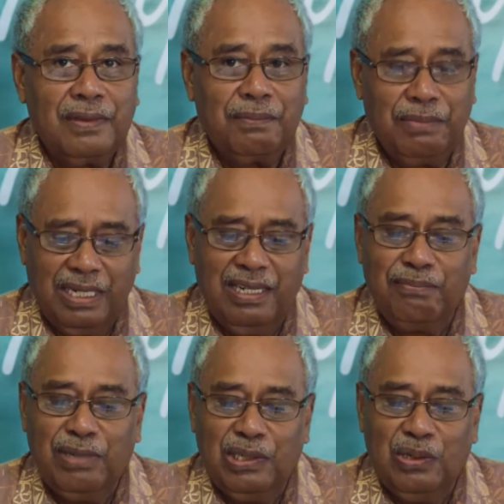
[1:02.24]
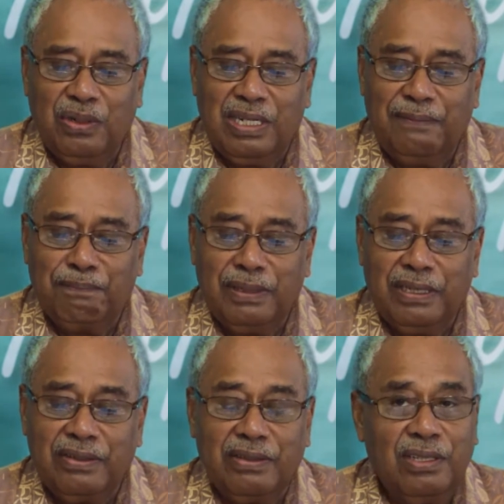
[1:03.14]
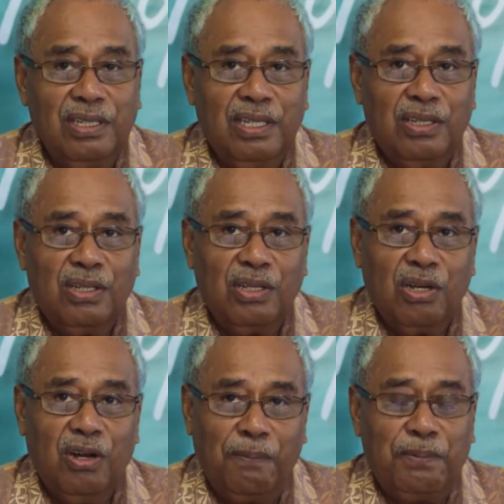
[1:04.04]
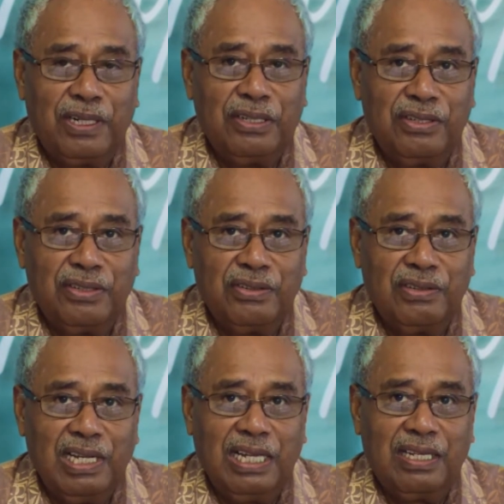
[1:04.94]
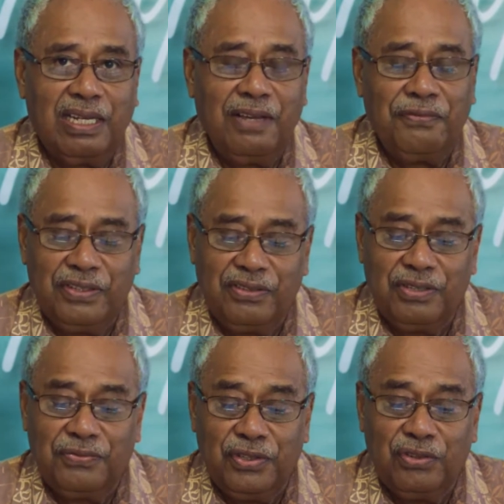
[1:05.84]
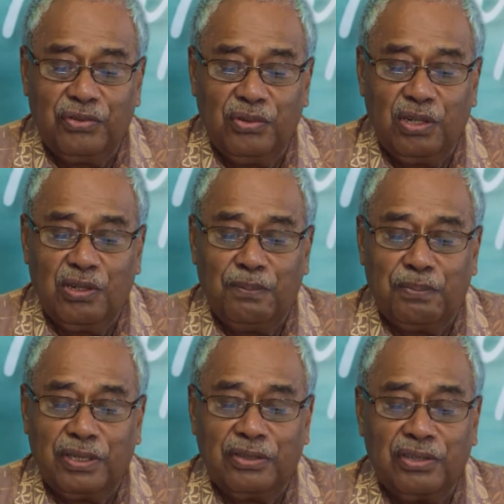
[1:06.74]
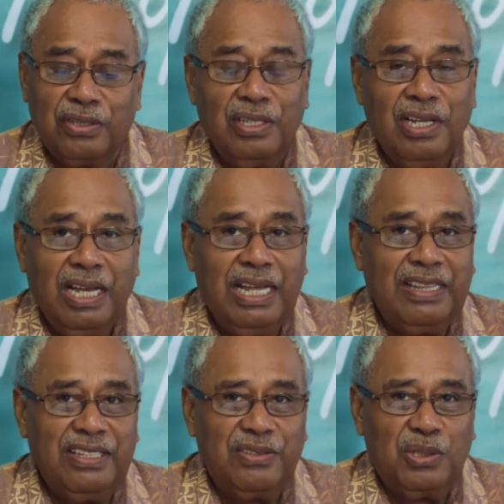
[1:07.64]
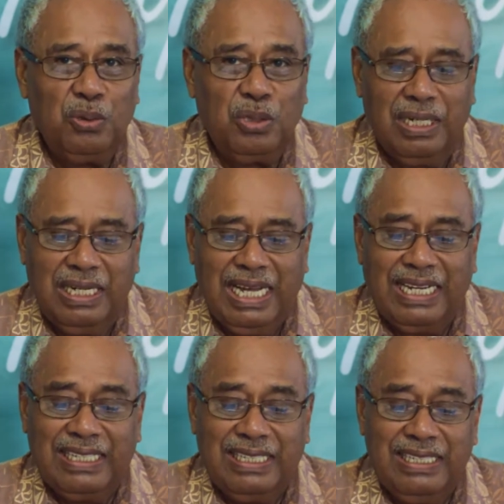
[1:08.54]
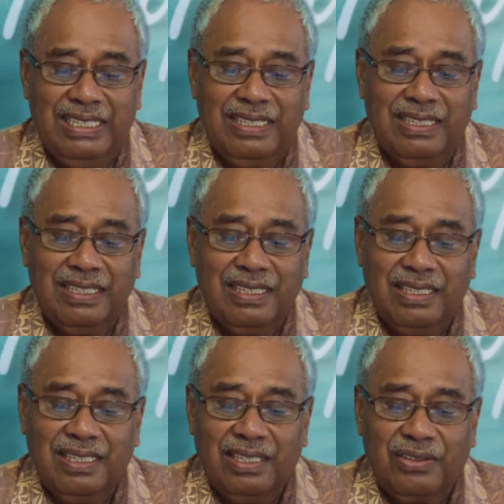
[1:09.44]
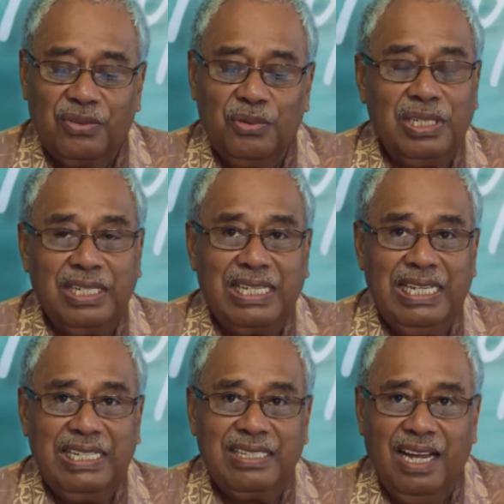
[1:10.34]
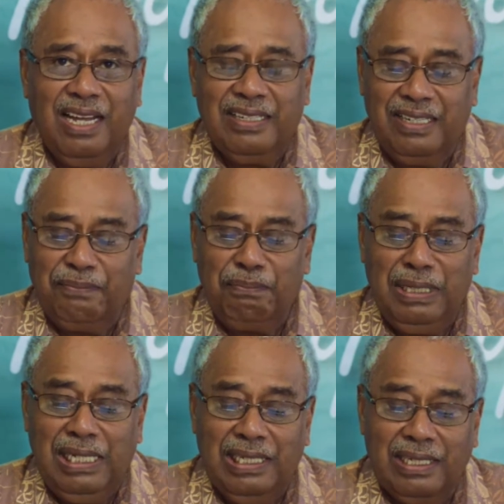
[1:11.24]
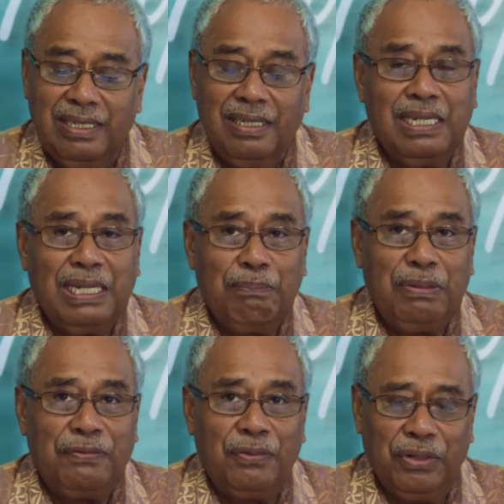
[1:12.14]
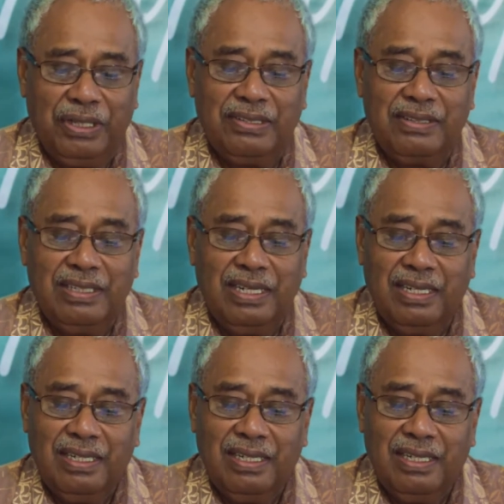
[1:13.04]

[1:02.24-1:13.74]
by government-owned companies, corporations like FSC, Fiji Sugar Corporation. And this total guarantee stood at $800 million before this year.